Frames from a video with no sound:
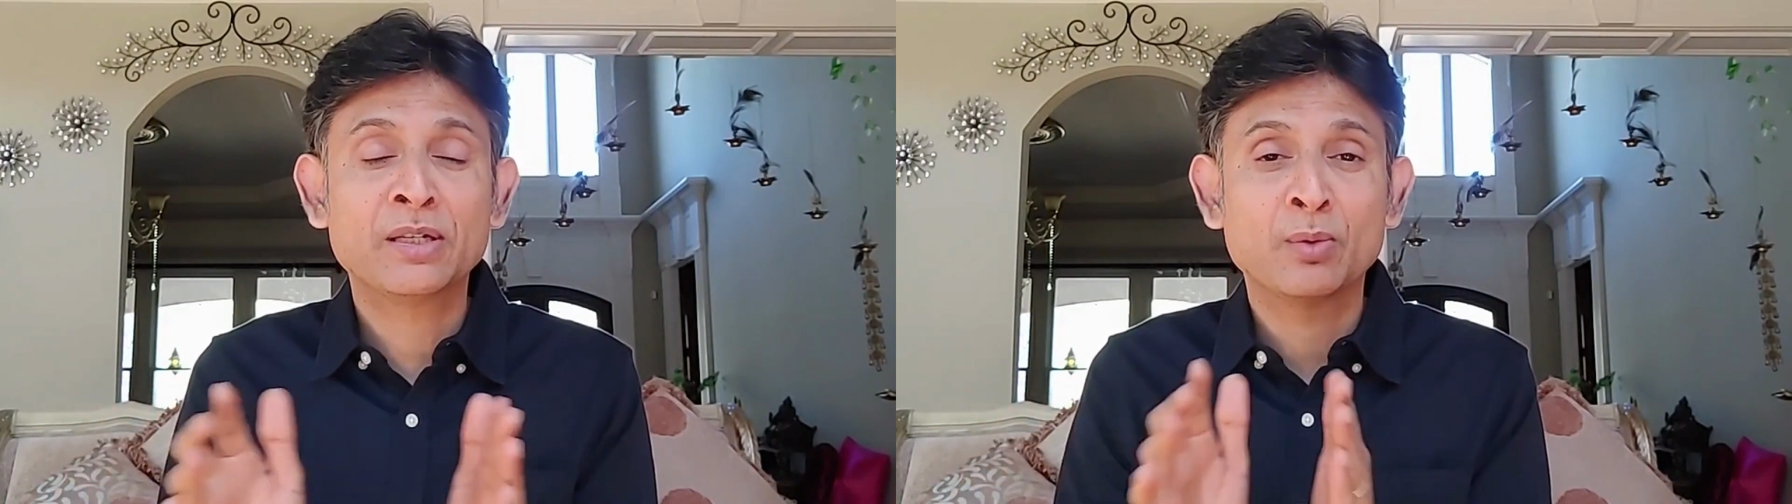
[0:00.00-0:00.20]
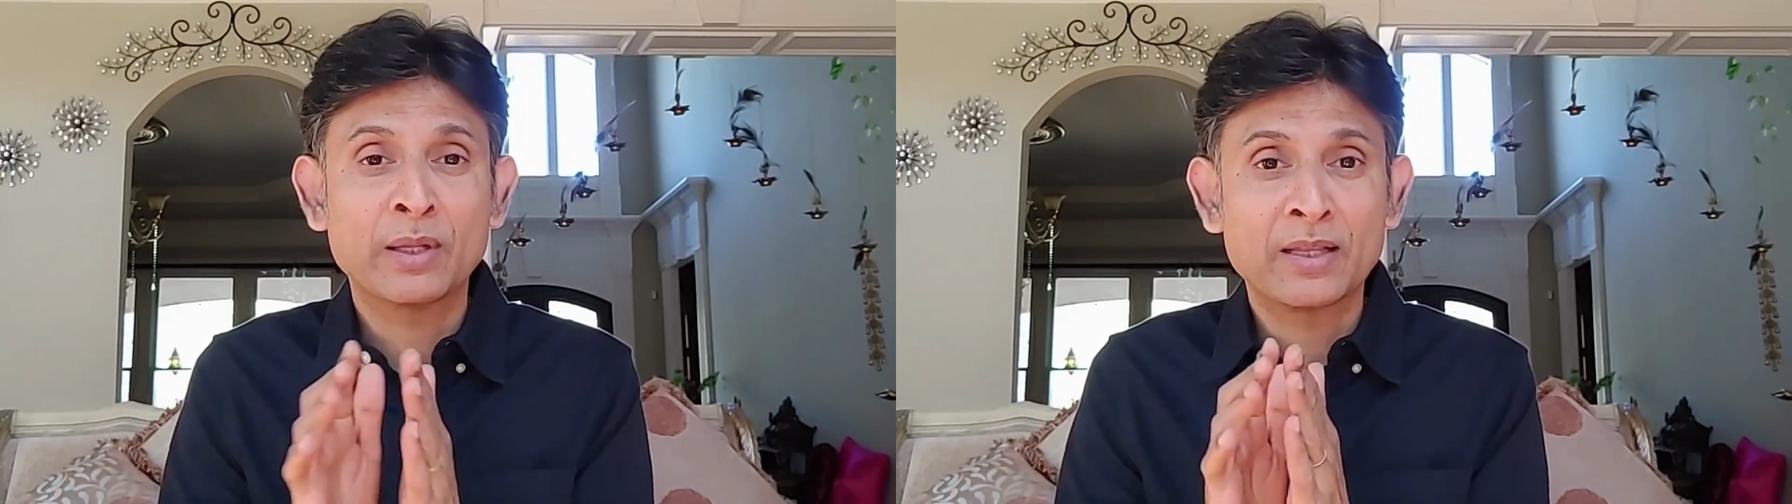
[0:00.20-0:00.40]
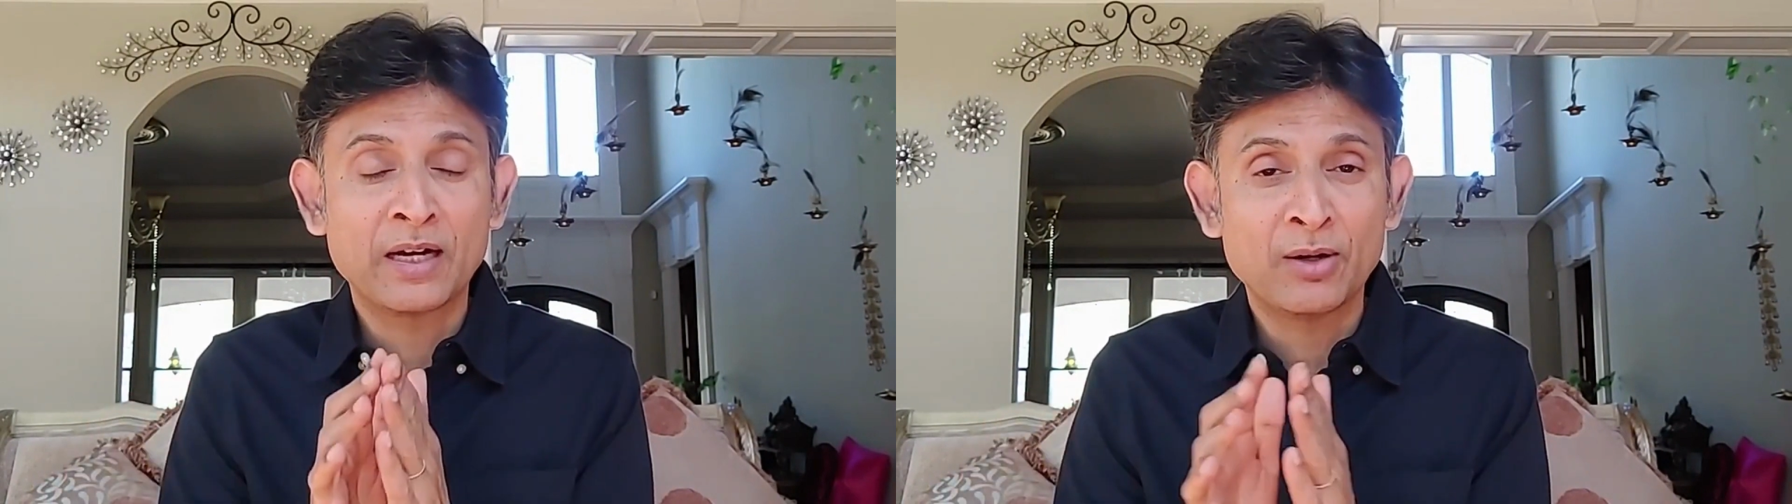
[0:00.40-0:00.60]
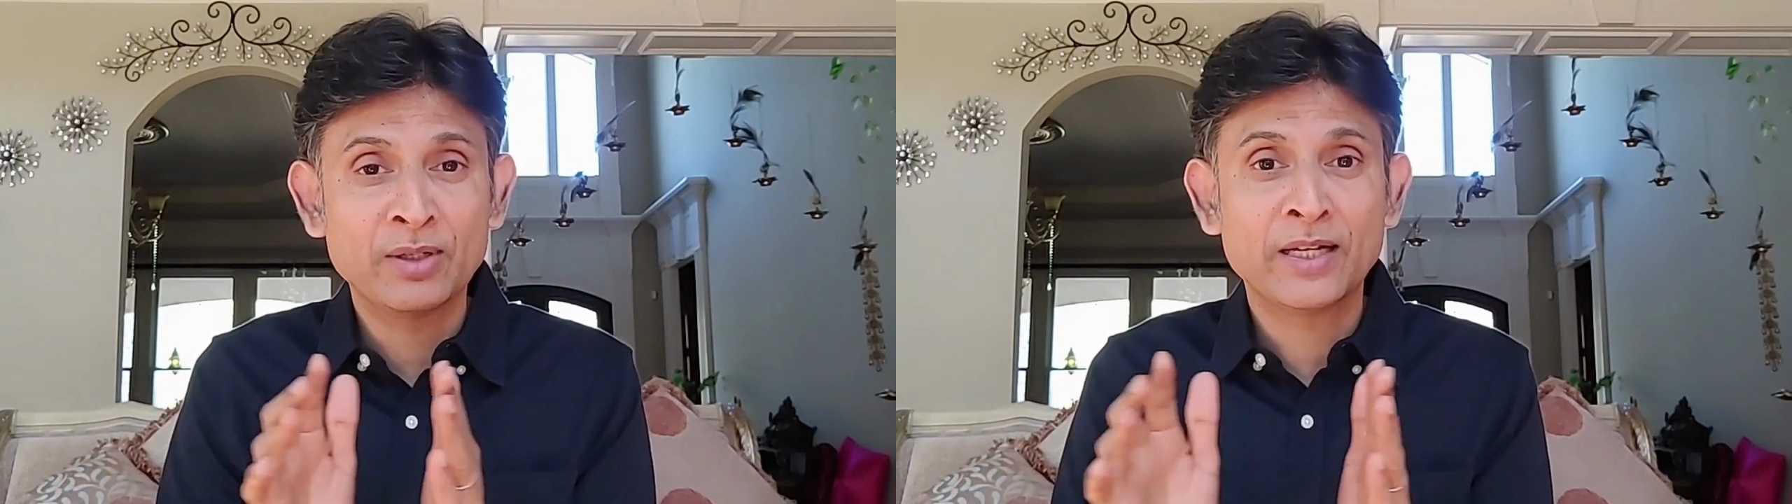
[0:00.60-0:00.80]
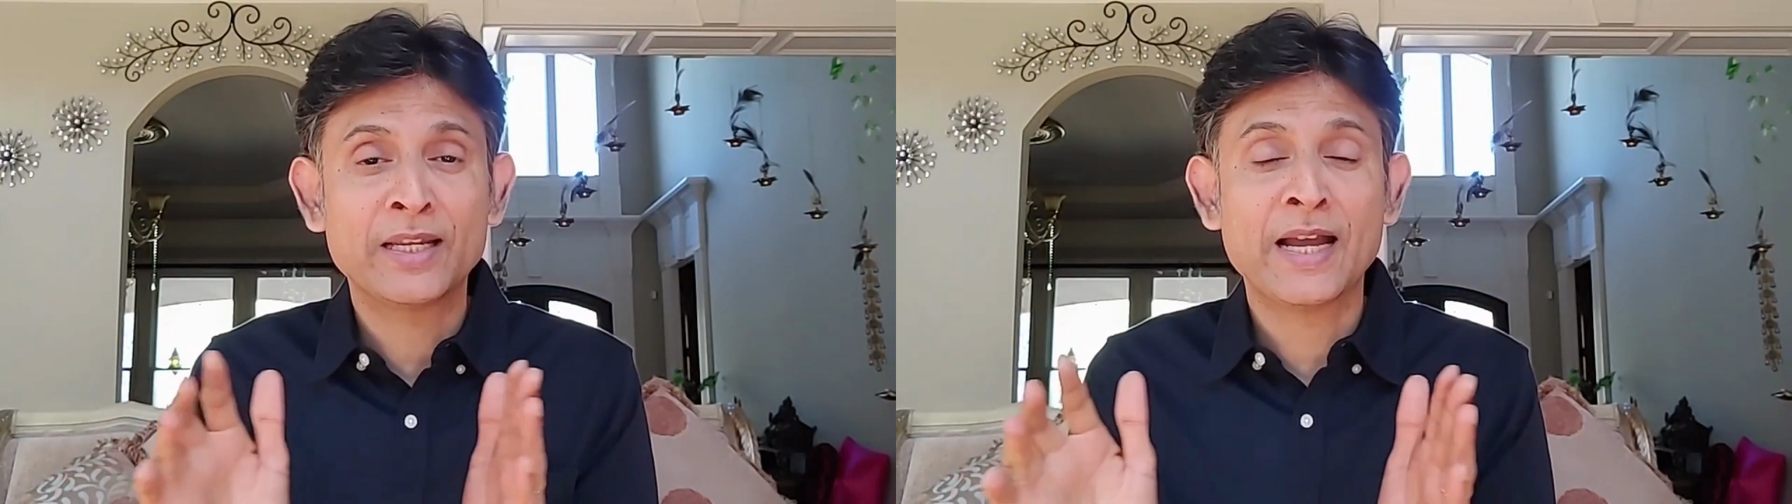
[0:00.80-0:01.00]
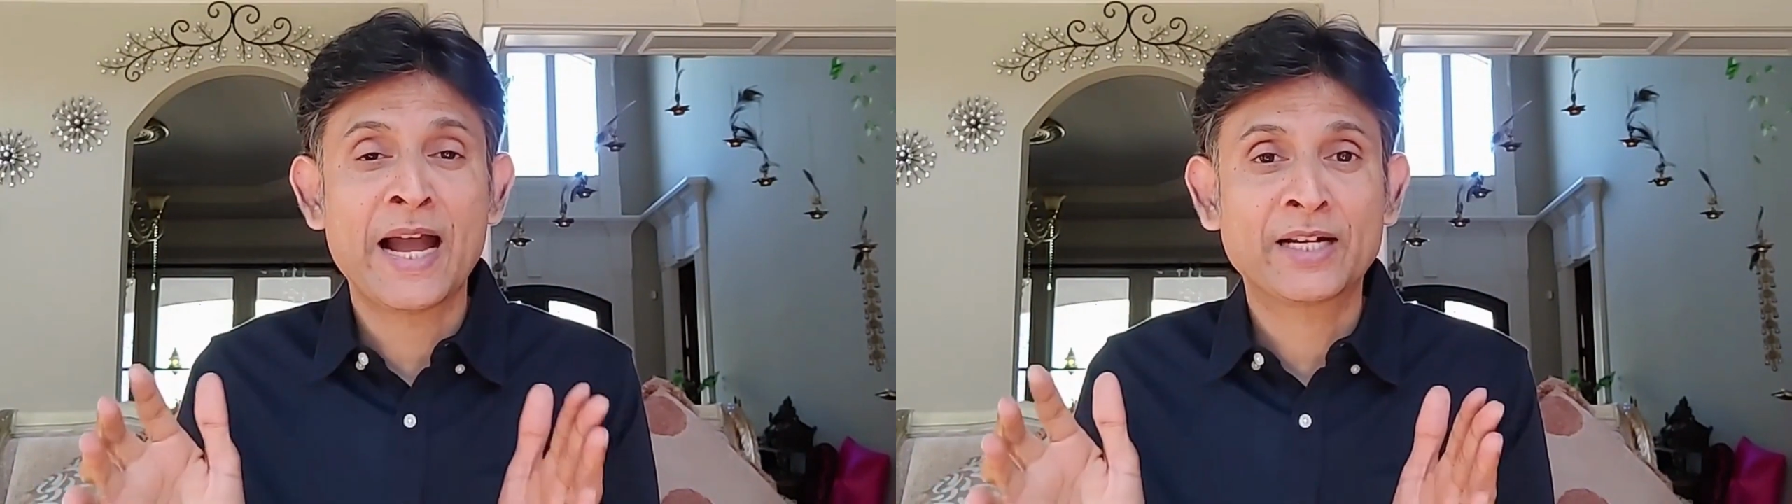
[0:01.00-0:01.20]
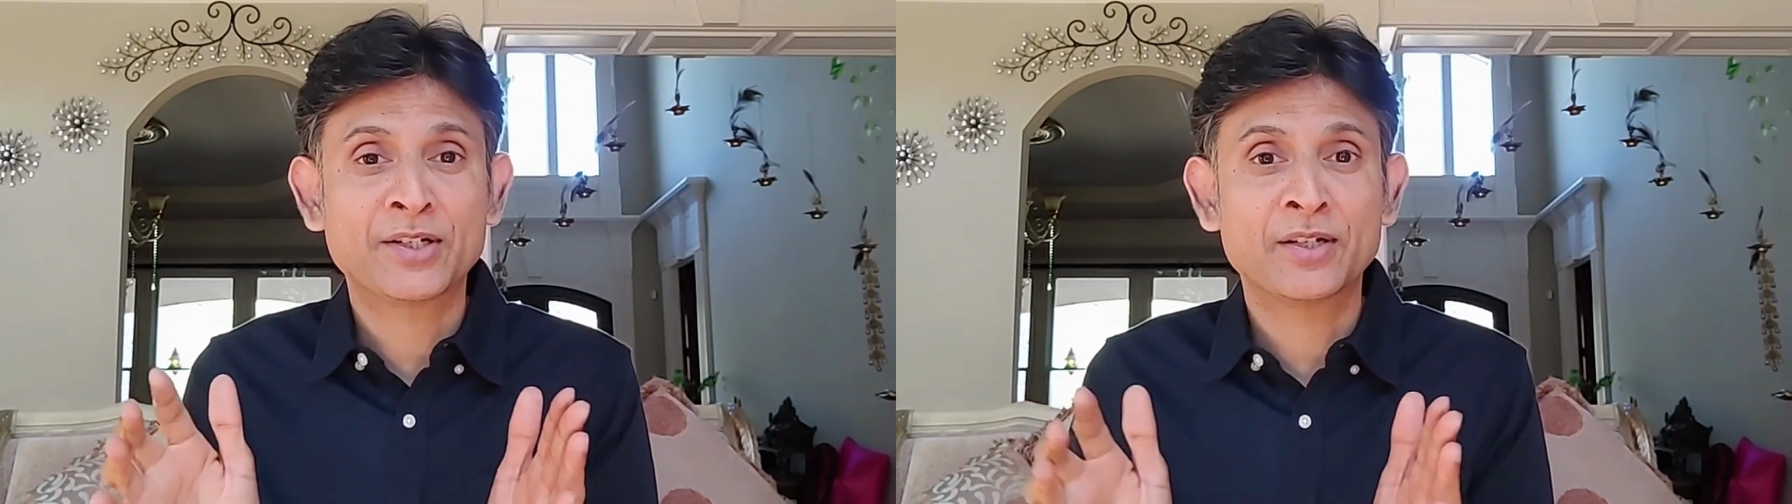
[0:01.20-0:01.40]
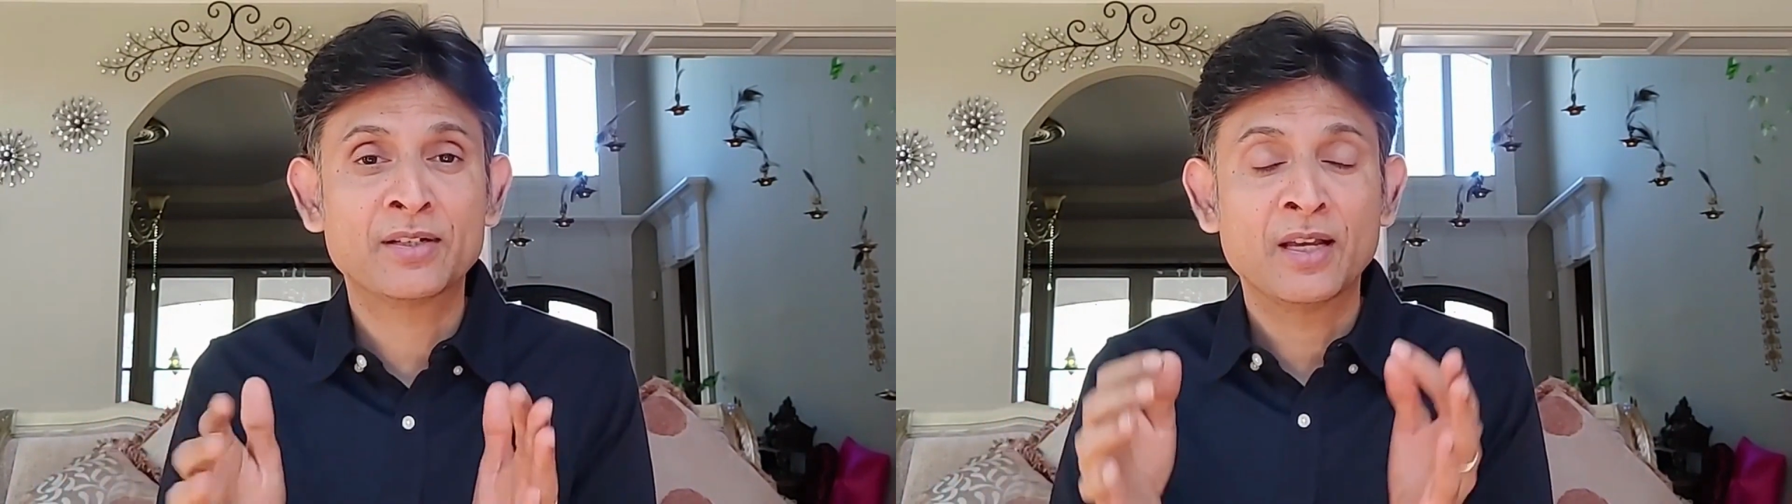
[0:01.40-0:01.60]
without any
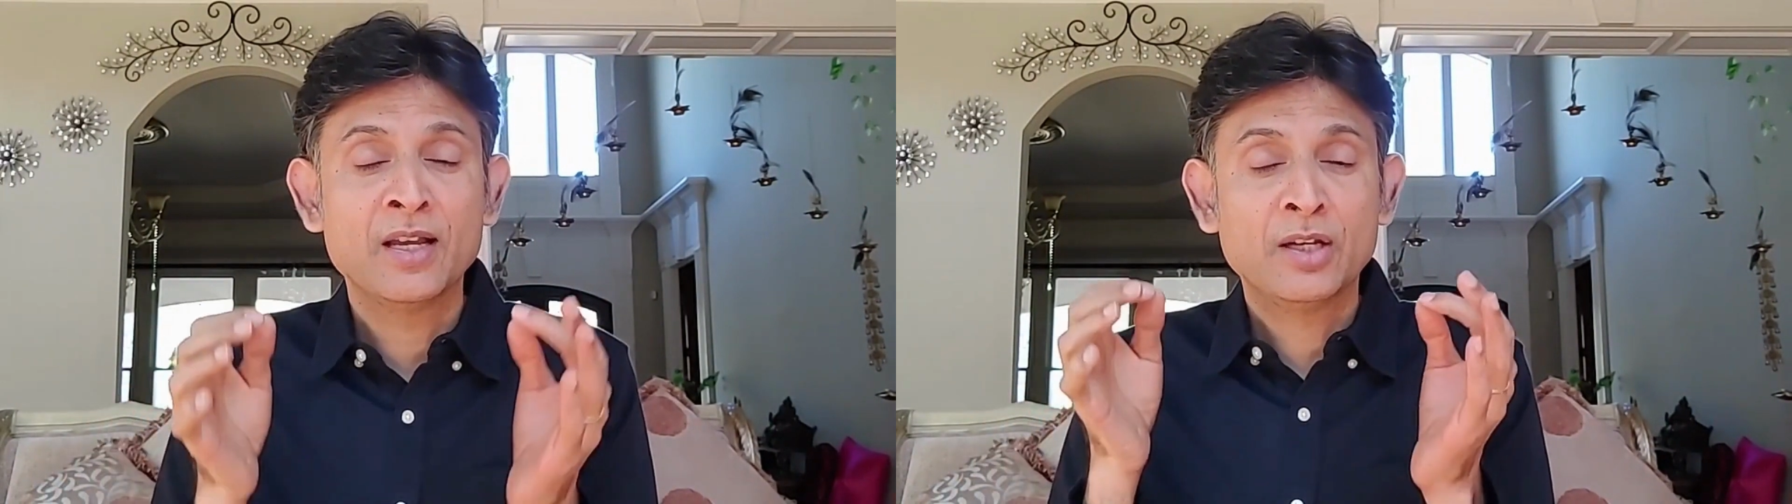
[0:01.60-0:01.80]
actions.